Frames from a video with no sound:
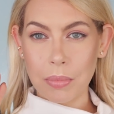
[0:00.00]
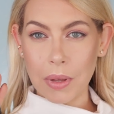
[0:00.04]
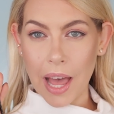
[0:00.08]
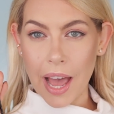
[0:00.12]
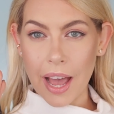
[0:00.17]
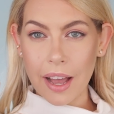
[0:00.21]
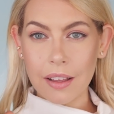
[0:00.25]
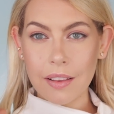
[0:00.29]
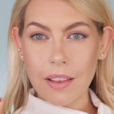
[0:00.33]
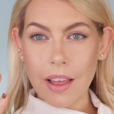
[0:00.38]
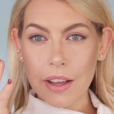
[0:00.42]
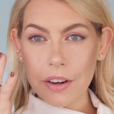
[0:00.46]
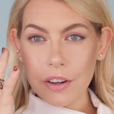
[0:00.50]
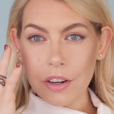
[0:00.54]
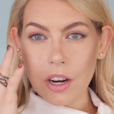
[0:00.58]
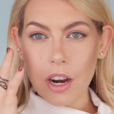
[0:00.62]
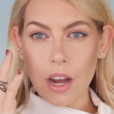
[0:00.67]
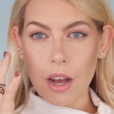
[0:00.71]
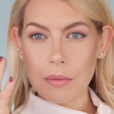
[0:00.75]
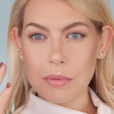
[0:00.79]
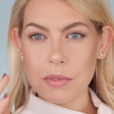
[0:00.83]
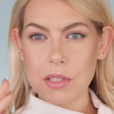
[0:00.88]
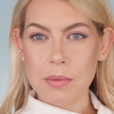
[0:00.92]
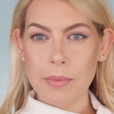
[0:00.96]
black liner
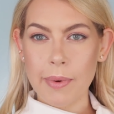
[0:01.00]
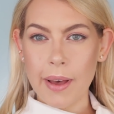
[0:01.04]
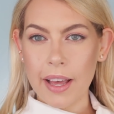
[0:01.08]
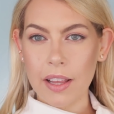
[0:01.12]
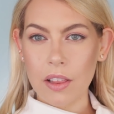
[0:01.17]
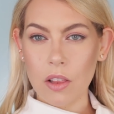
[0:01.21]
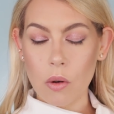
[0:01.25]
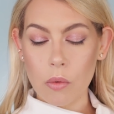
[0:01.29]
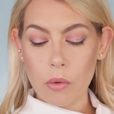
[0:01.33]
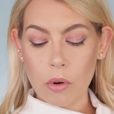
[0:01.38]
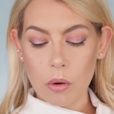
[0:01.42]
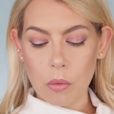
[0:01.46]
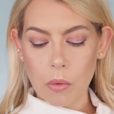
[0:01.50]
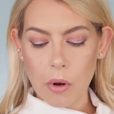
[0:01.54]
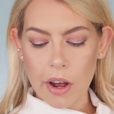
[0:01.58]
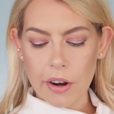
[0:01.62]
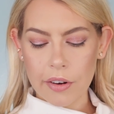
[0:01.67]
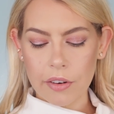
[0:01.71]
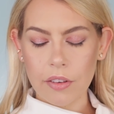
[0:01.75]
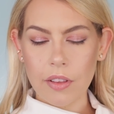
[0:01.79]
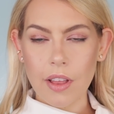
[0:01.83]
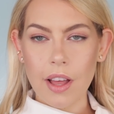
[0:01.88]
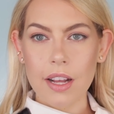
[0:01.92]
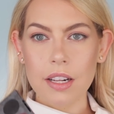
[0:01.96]
up to my lower
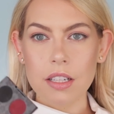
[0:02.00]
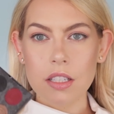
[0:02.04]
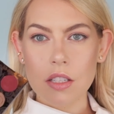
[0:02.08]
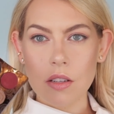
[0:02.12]
waterline.